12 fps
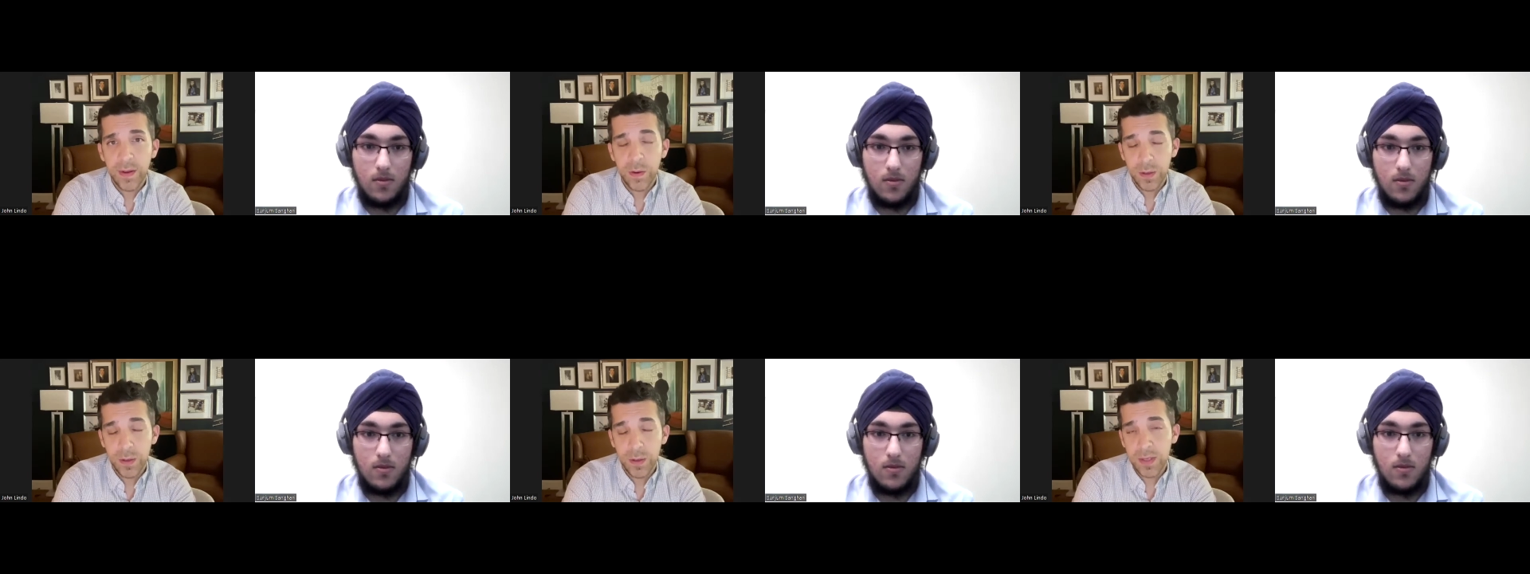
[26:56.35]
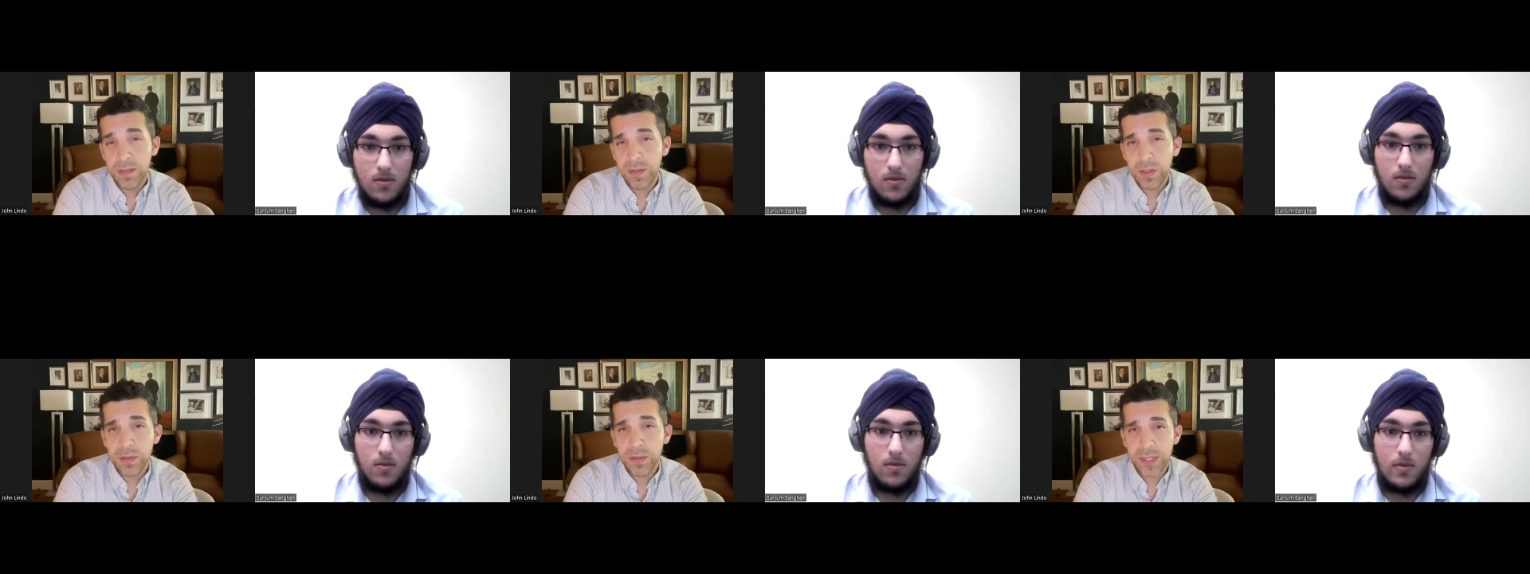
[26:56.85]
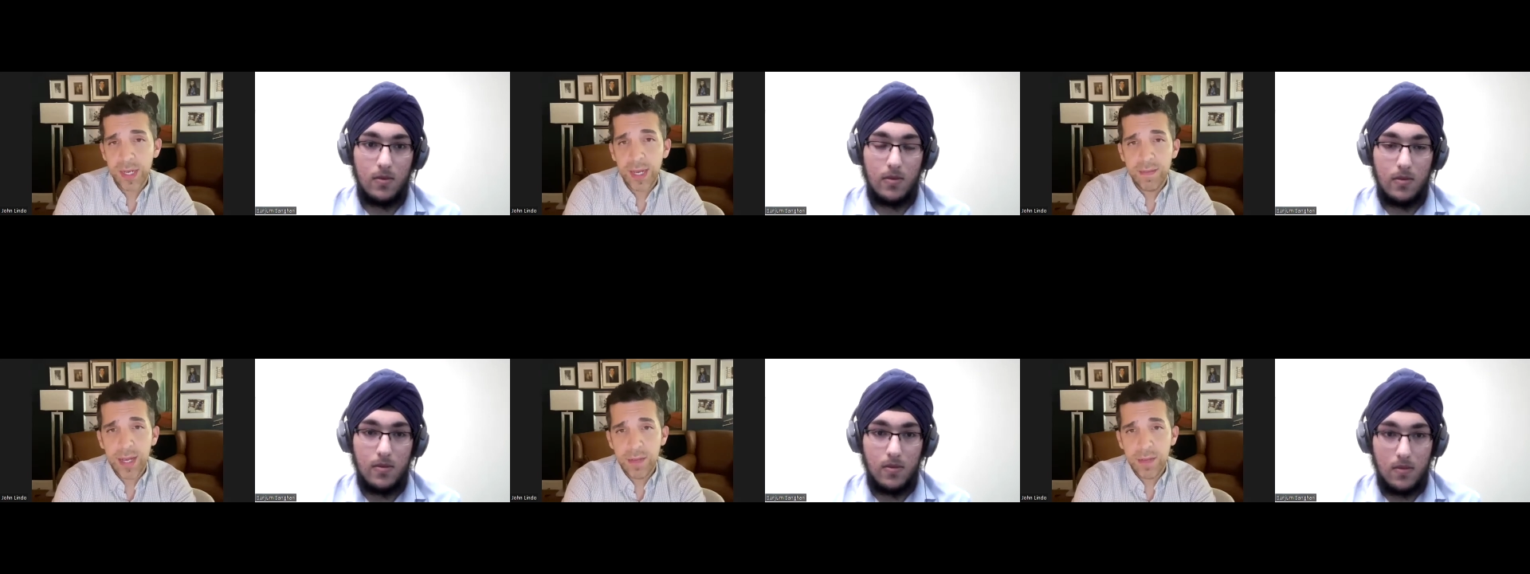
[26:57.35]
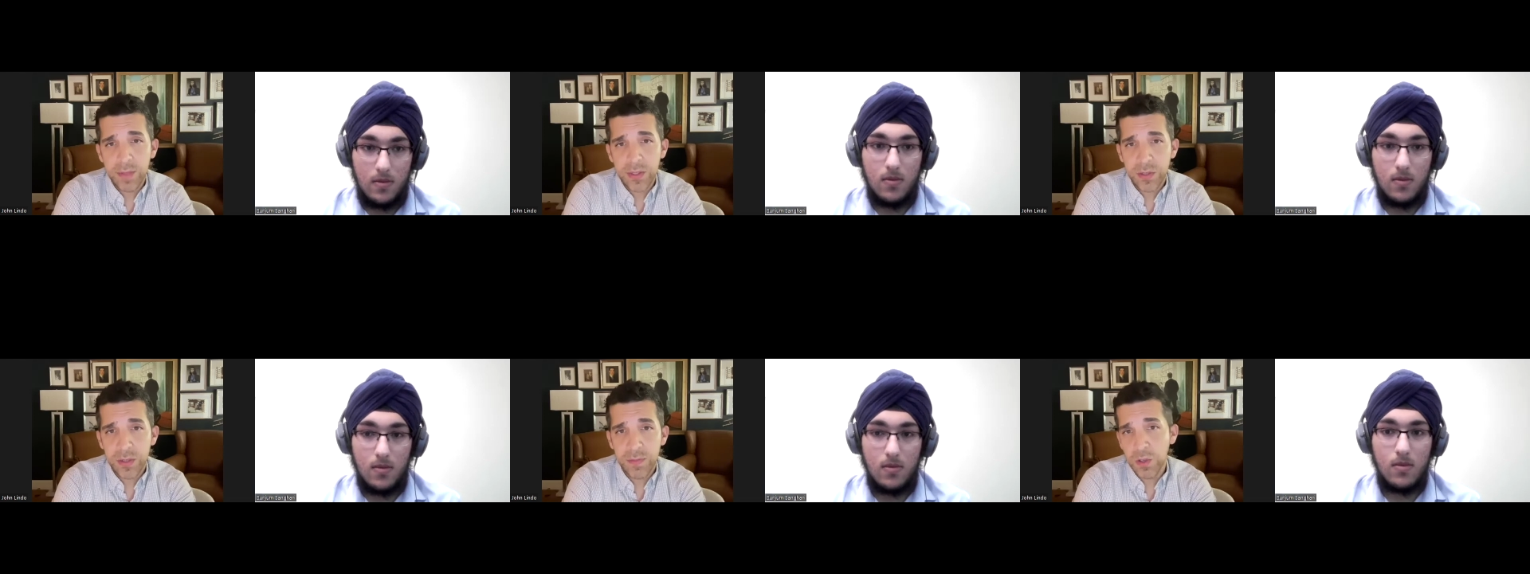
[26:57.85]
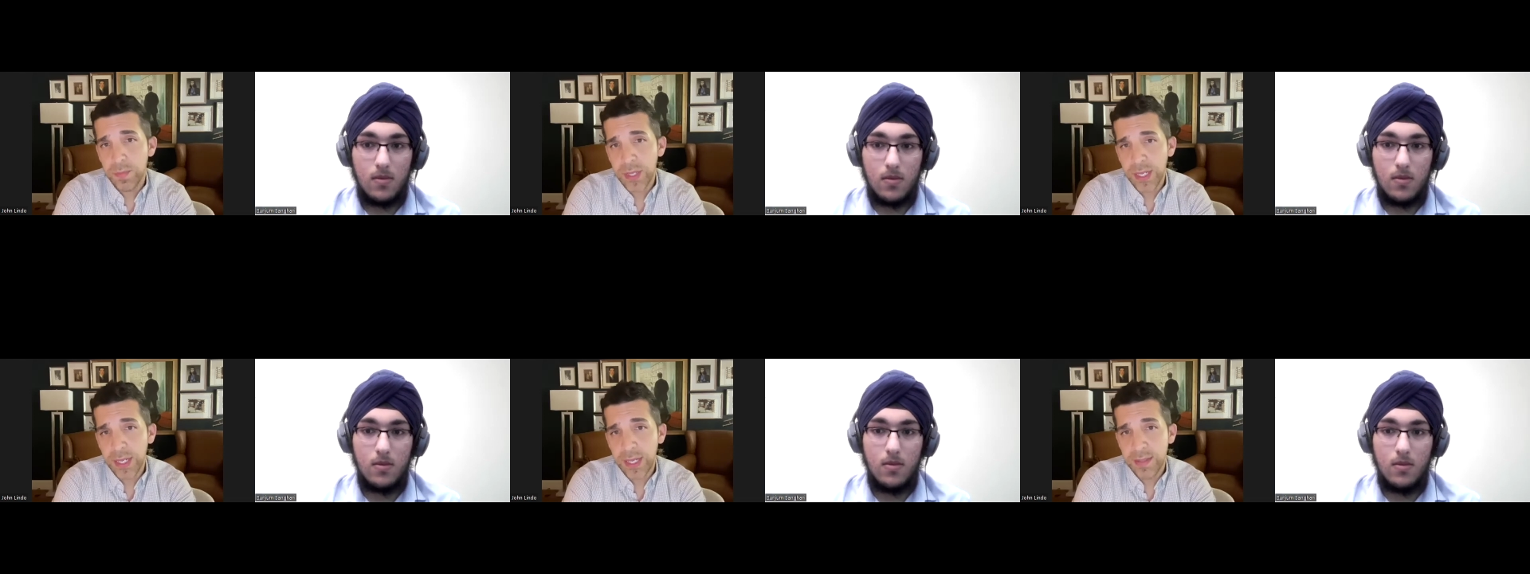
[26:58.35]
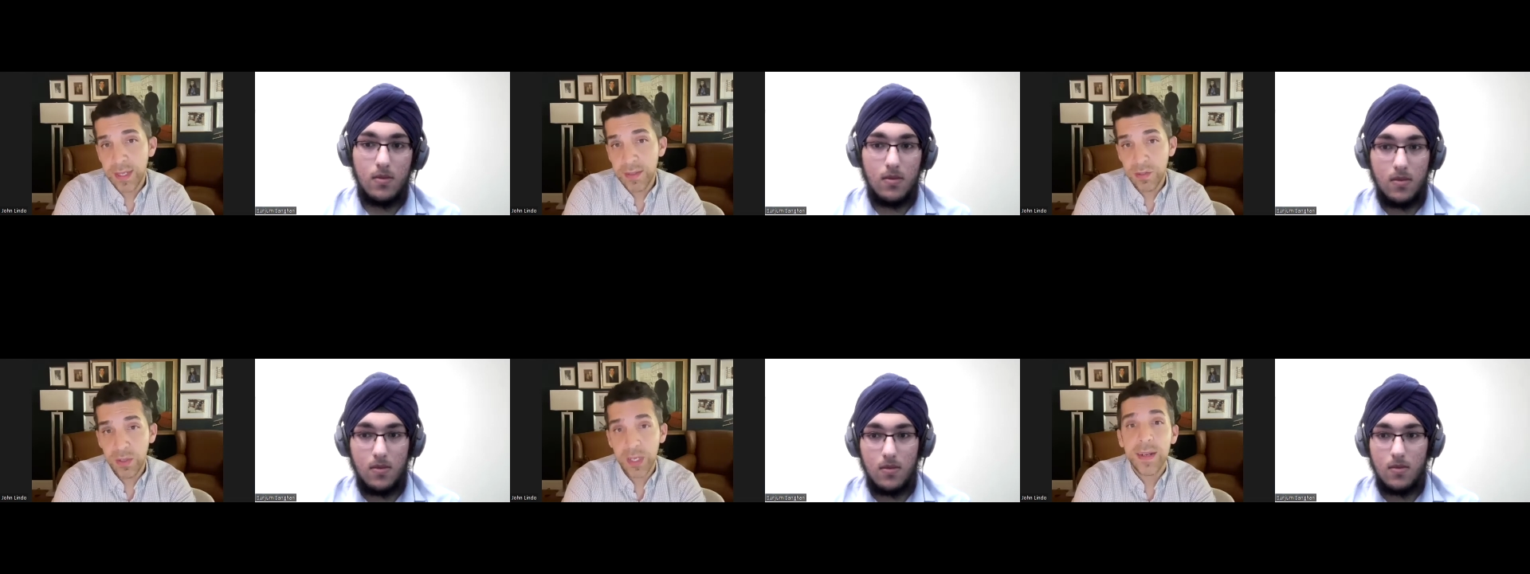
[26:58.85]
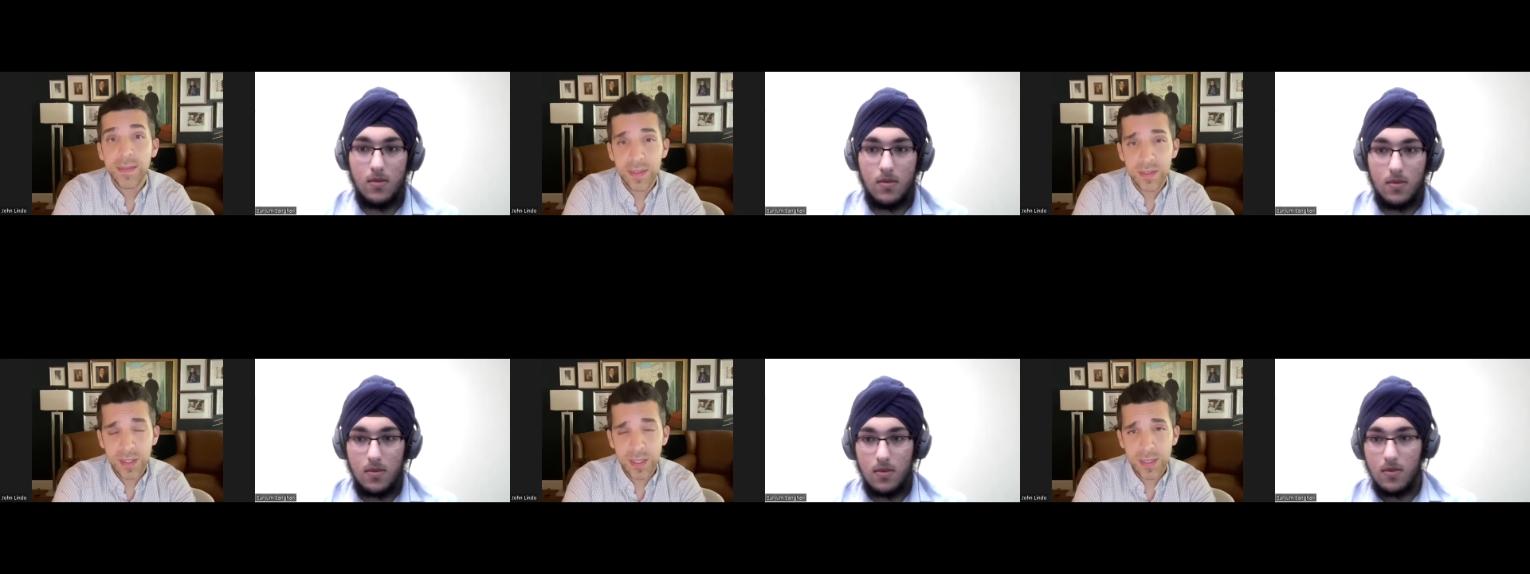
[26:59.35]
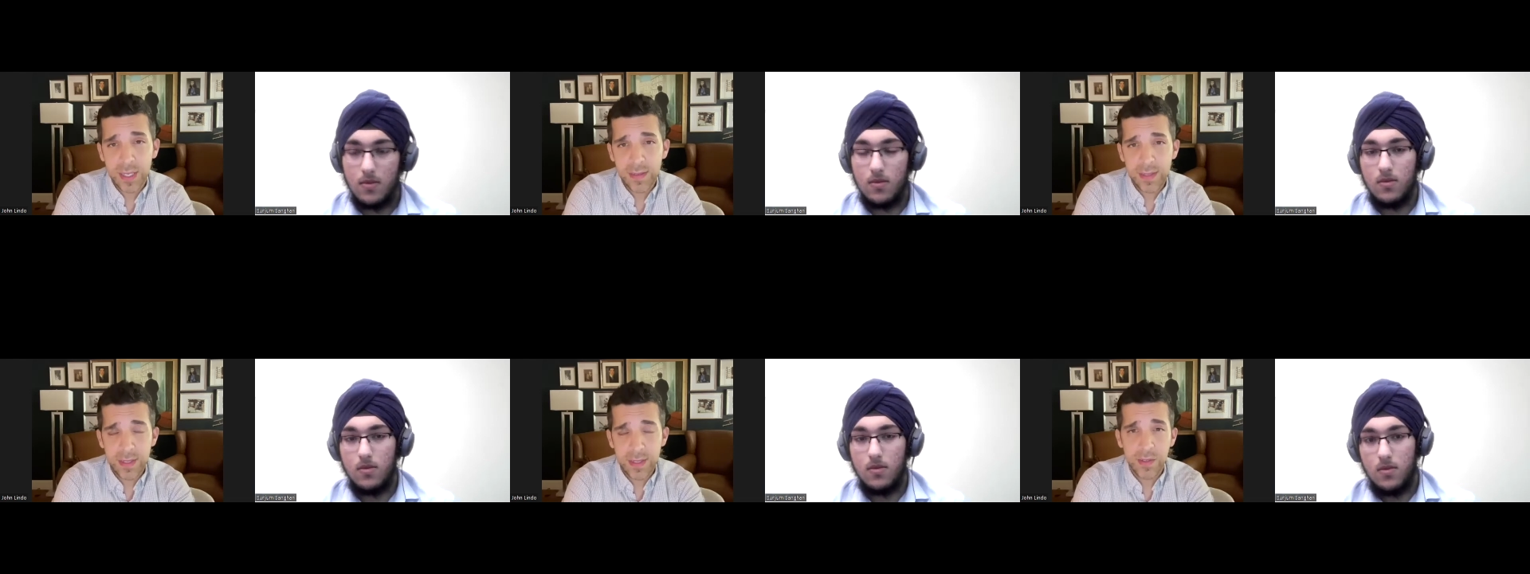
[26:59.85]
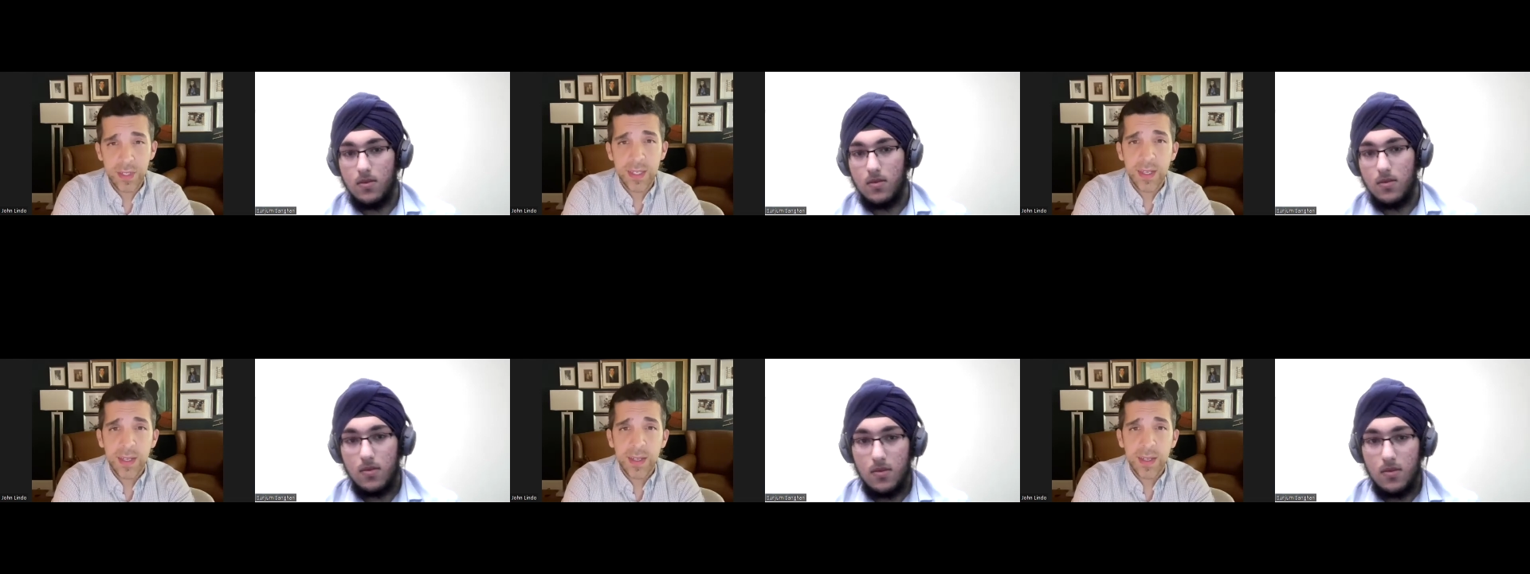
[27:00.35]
Speaker 1: or individuals that have admixture of European ancestry and indigenous ancestry.